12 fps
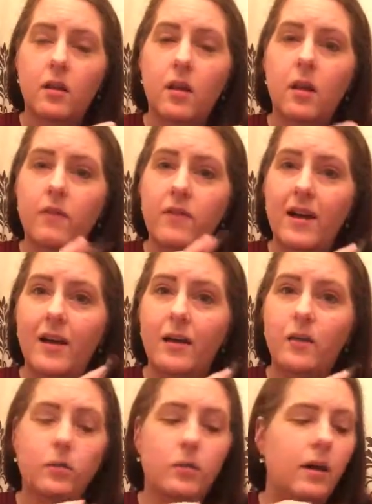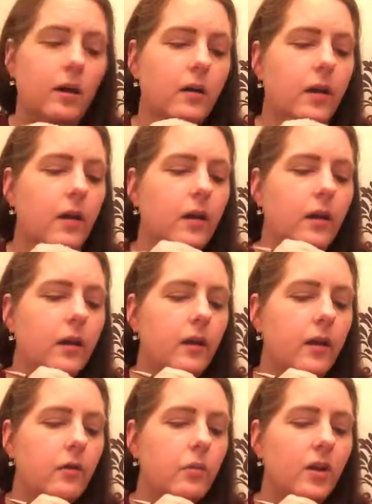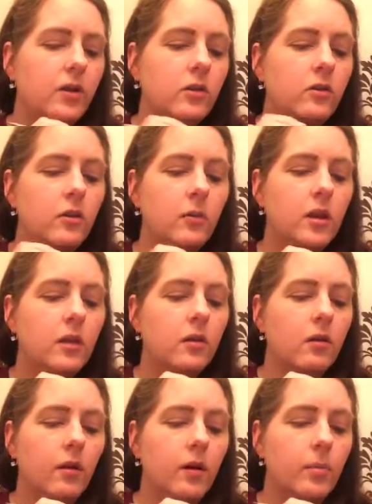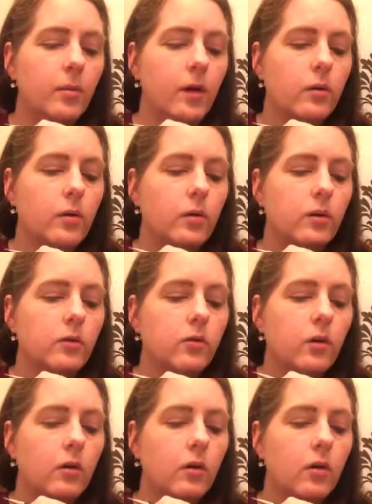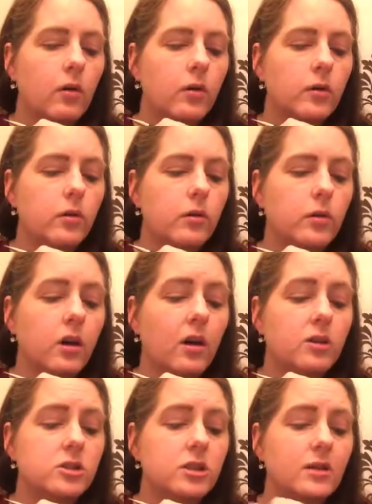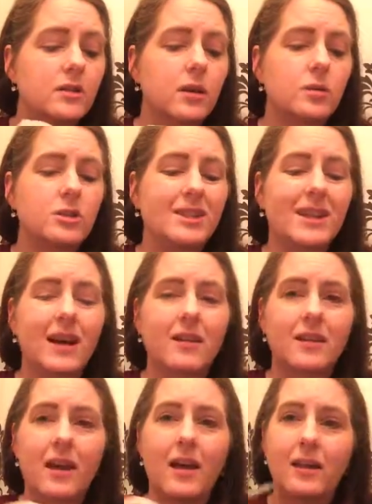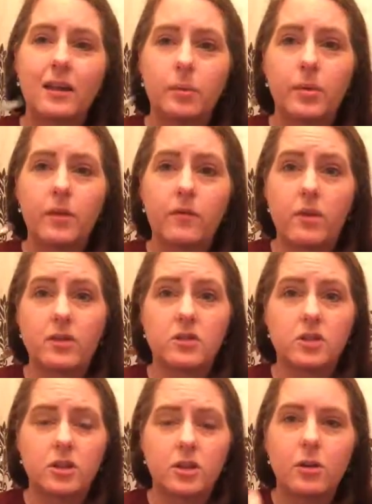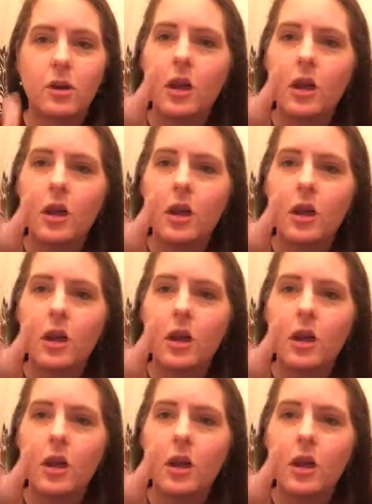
of there as well is when you're doing your eyebrow colours or your eyeshadows, you can get a little bit of residue